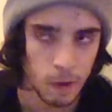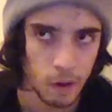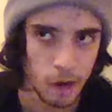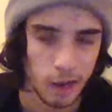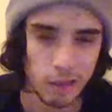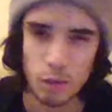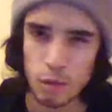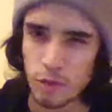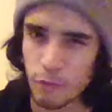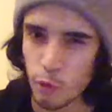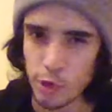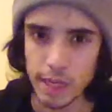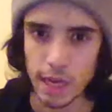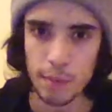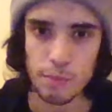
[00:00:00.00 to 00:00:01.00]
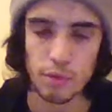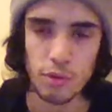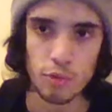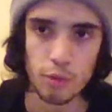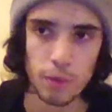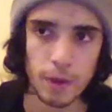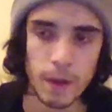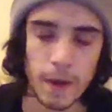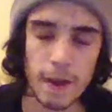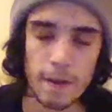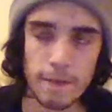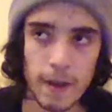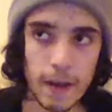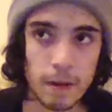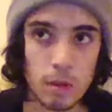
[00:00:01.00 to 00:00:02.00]
at least 4 times this week
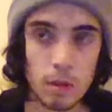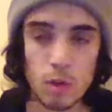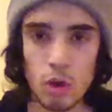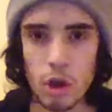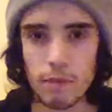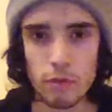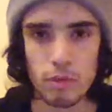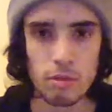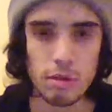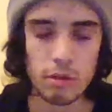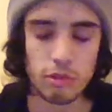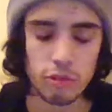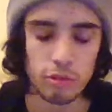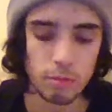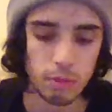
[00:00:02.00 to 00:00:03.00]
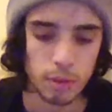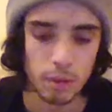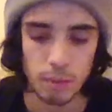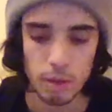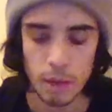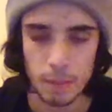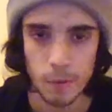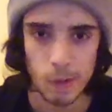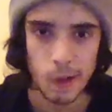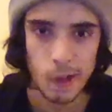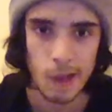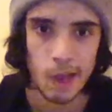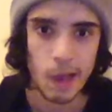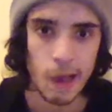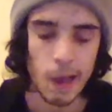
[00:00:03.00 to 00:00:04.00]
I've had this conversation with people,
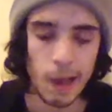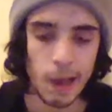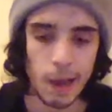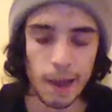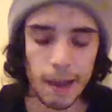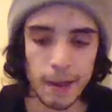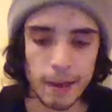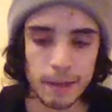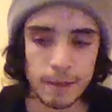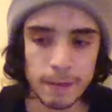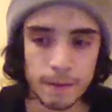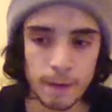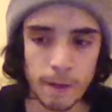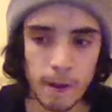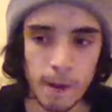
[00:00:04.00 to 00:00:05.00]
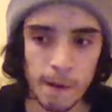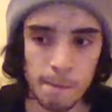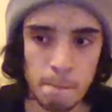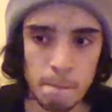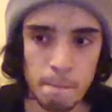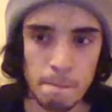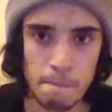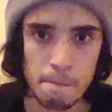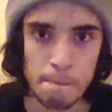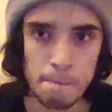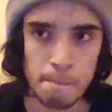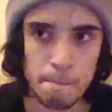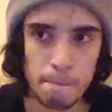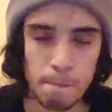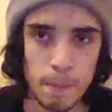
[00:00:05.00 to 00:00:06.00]
and
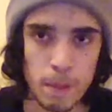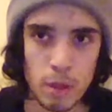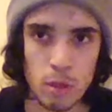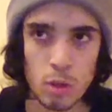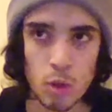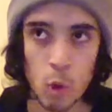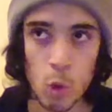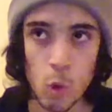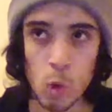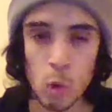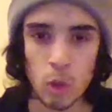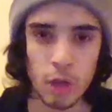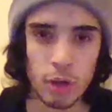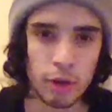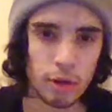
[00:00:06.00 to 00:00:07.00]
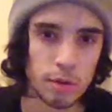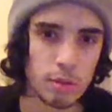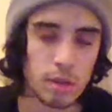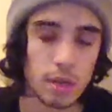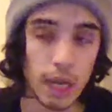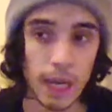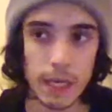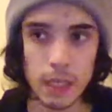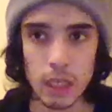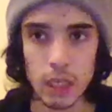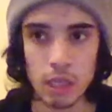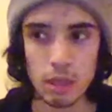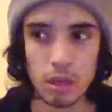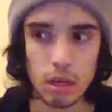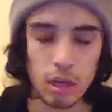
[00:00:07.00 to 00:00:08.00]
this whole
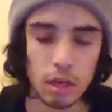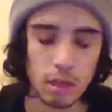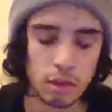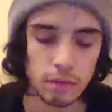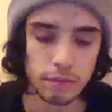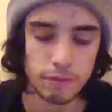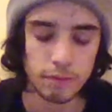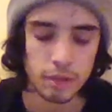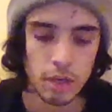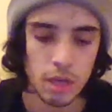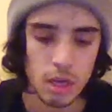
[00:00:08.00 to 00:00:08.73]
understanding of